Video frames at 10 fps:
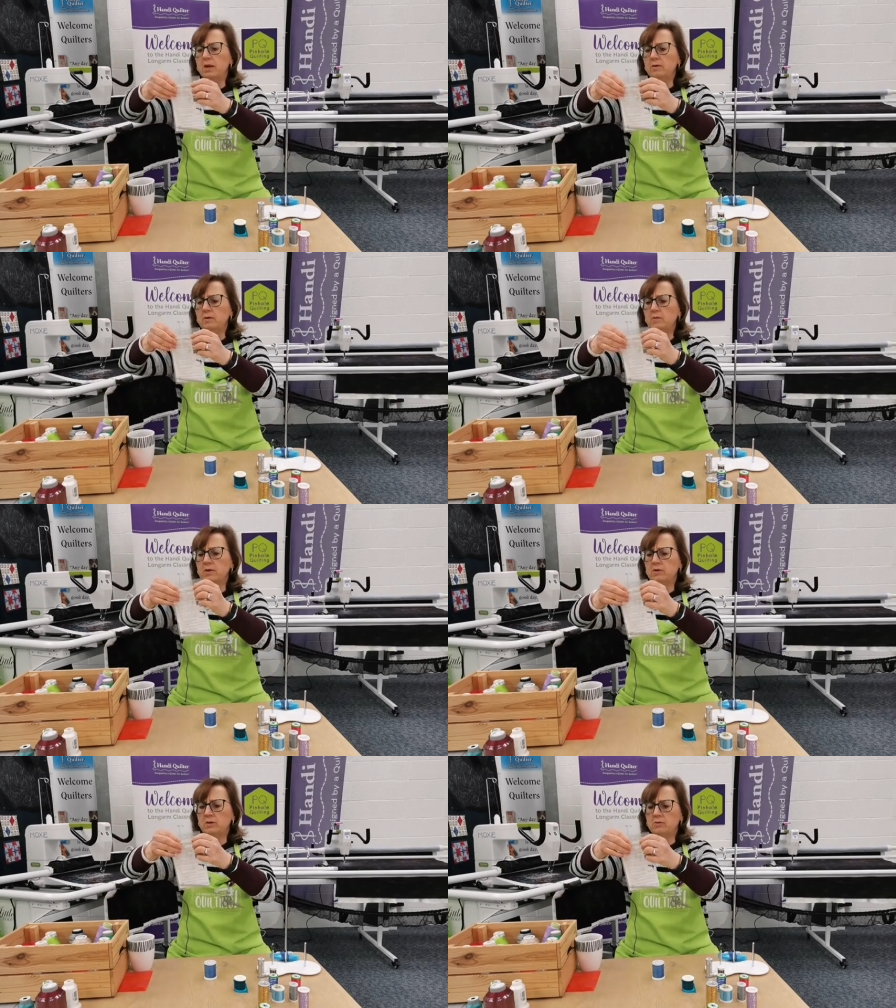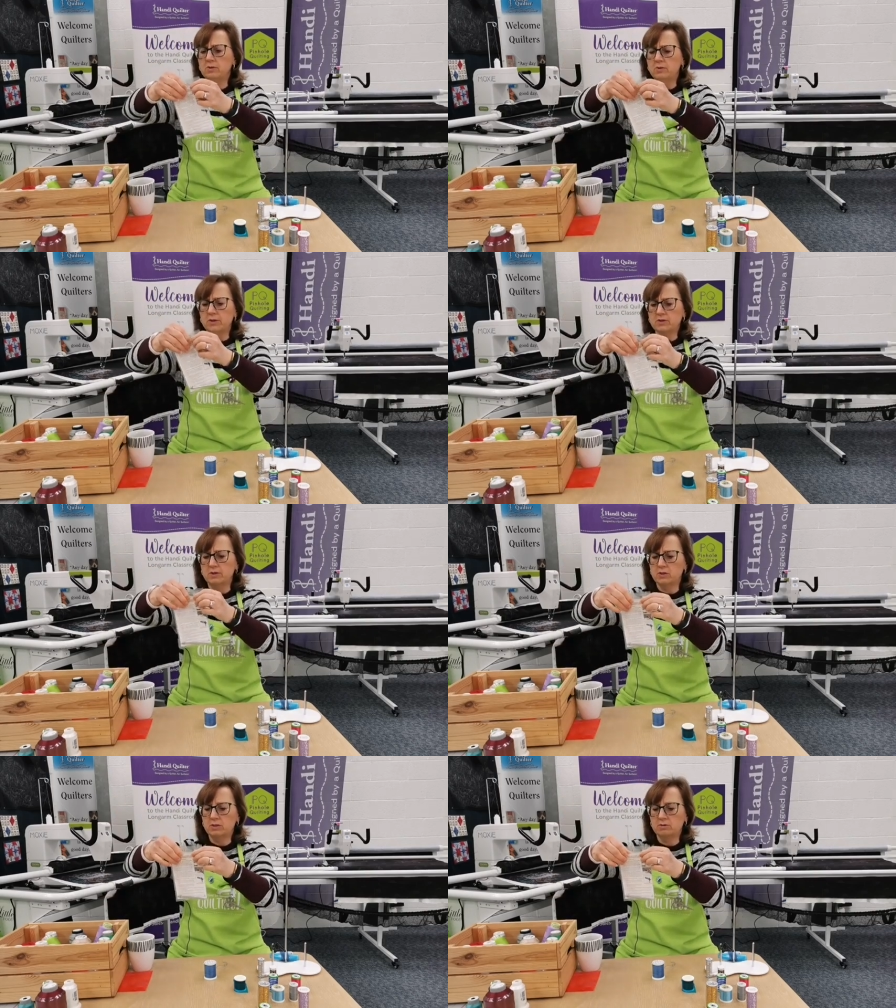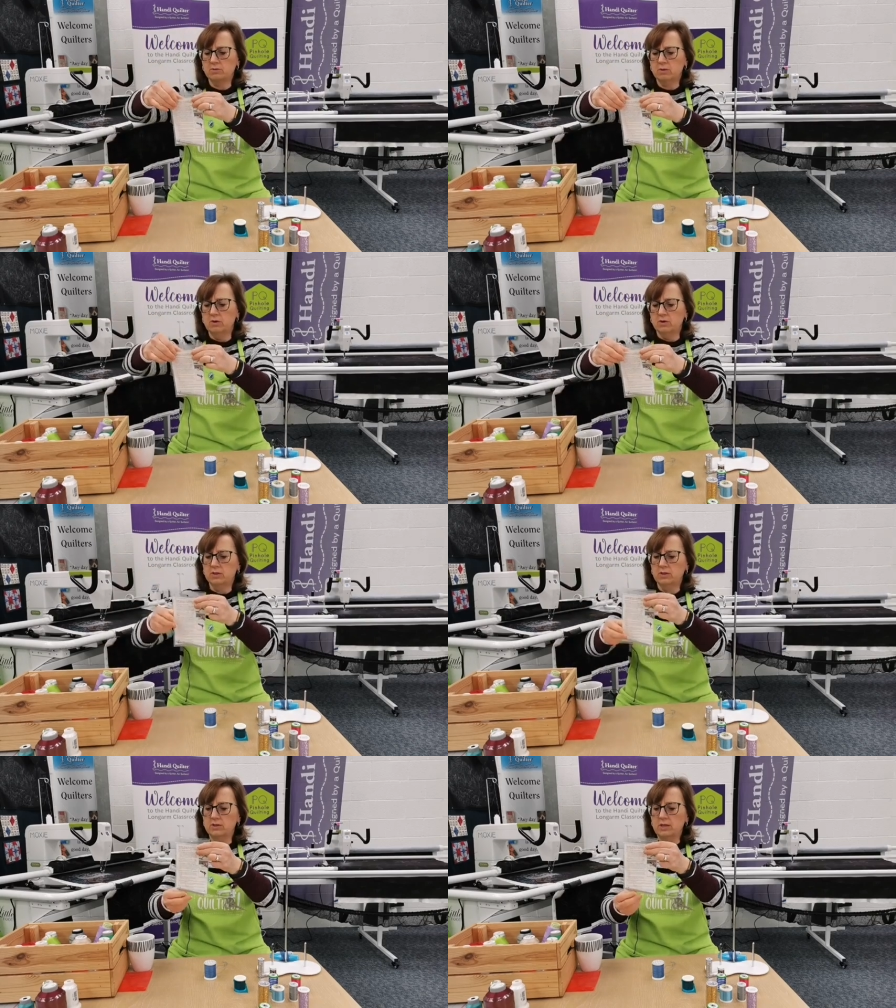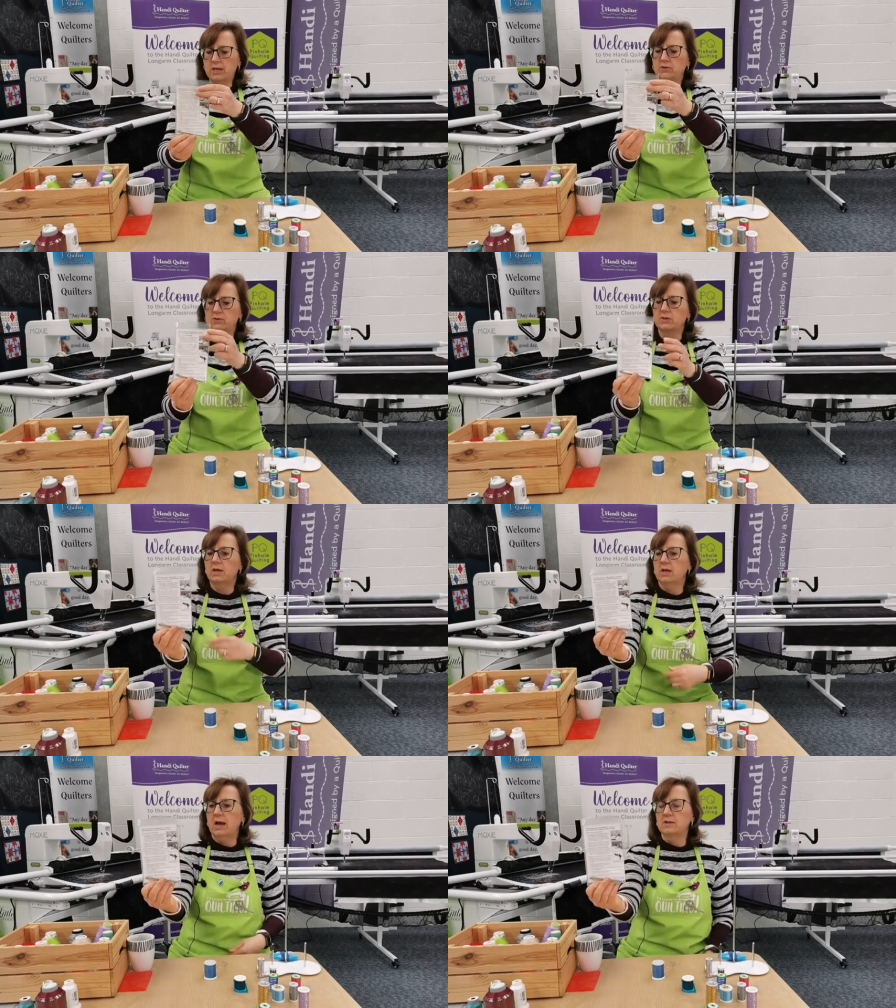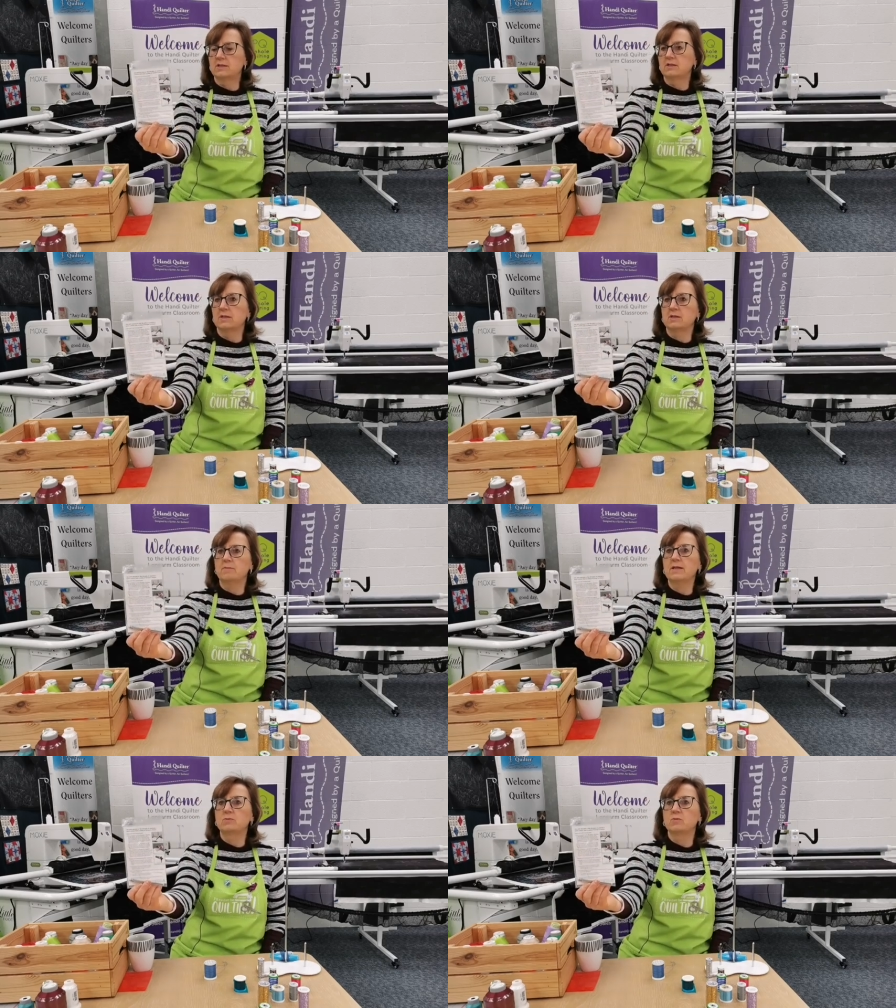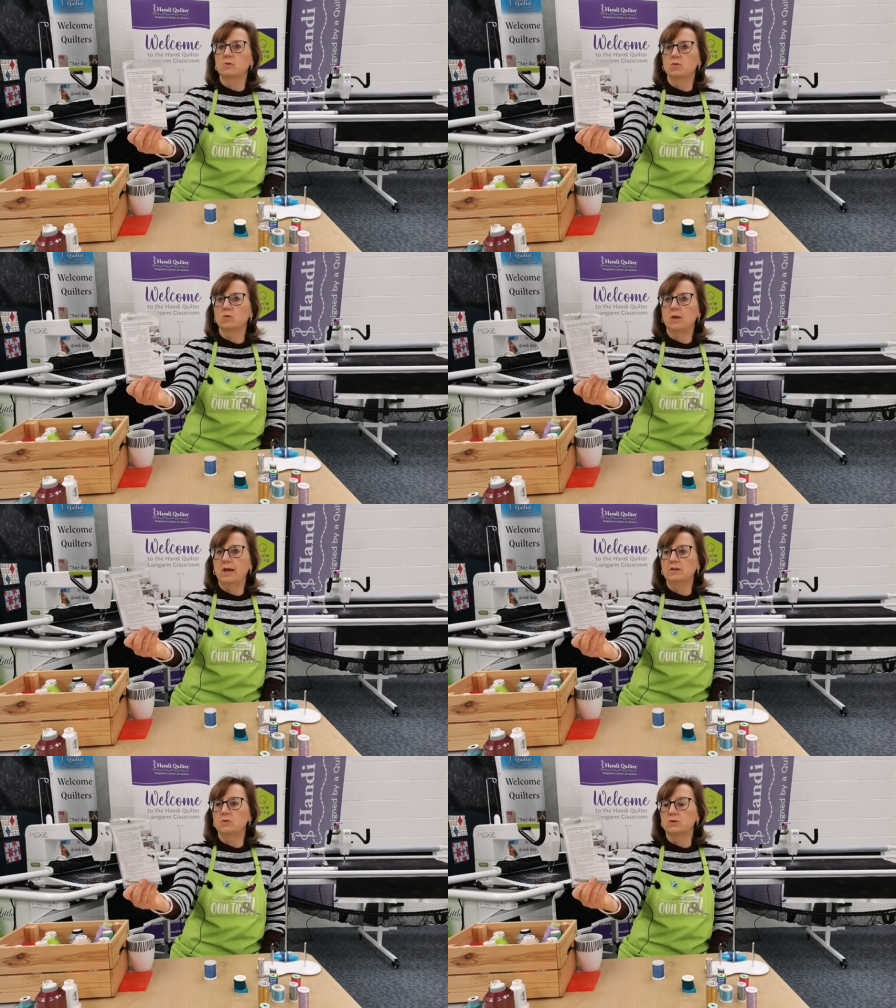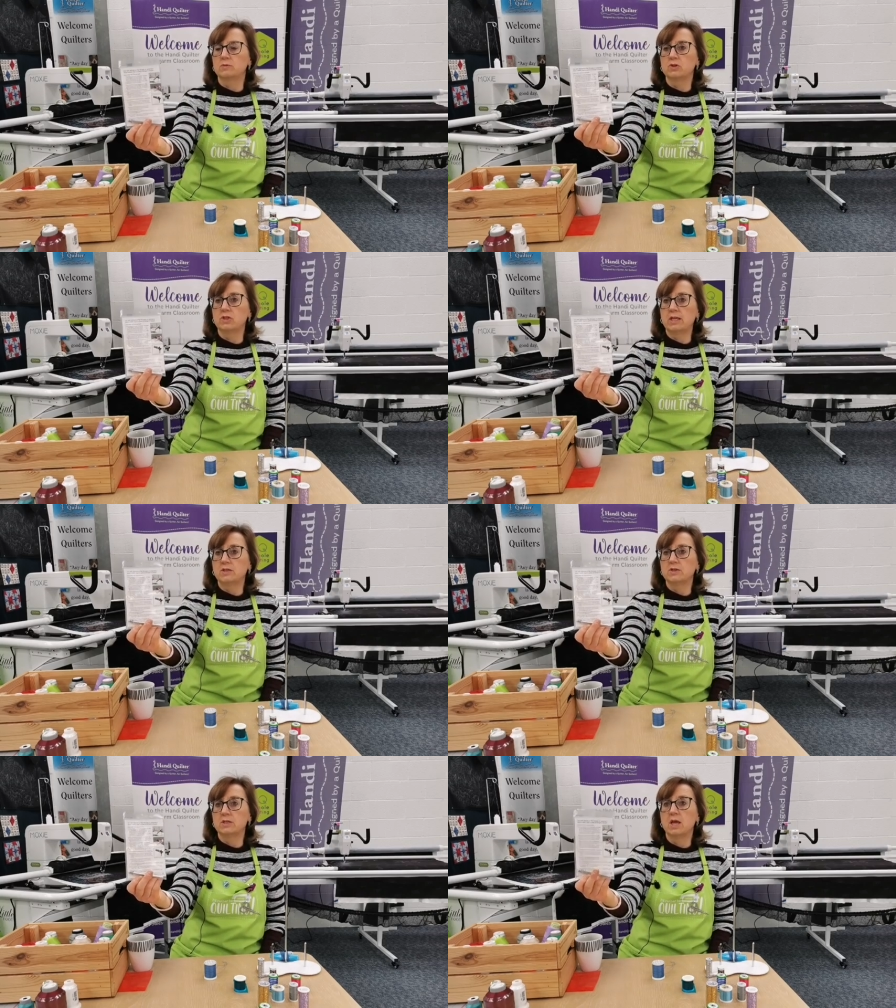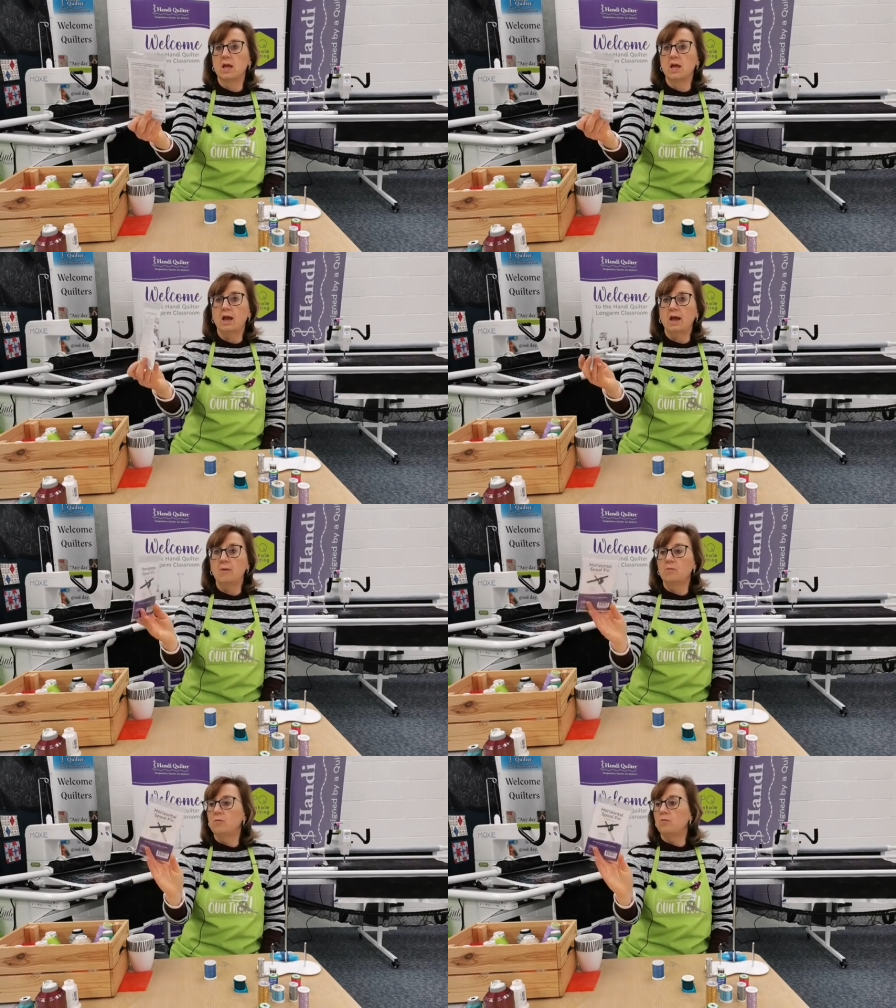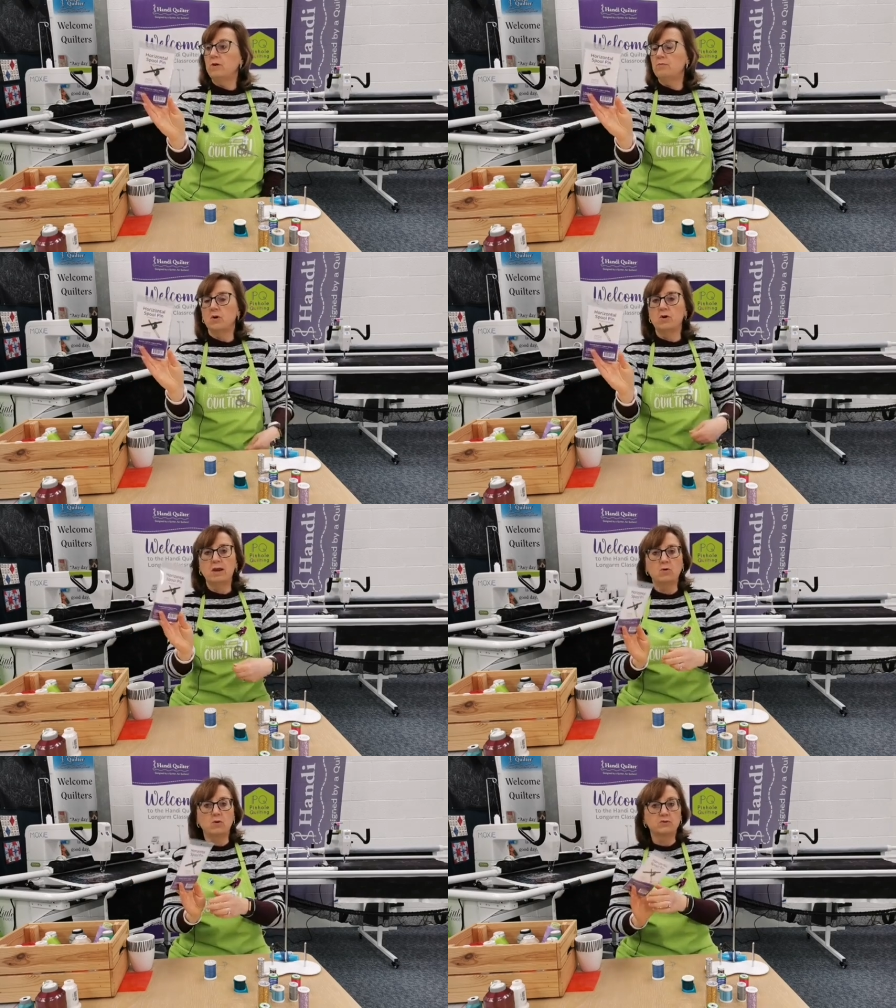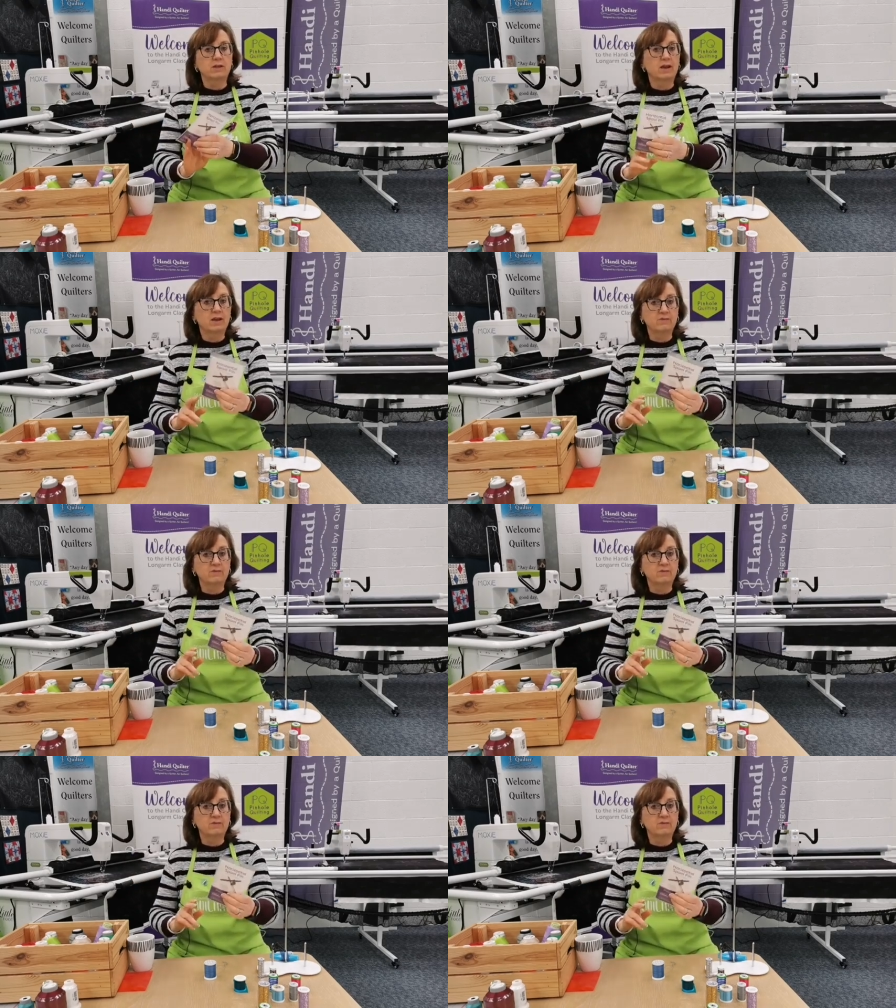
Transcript: I don't know whether you knew this, I just looked at this, as it says, compatible with all Handy Quilter machines. And we put it on our Moxie,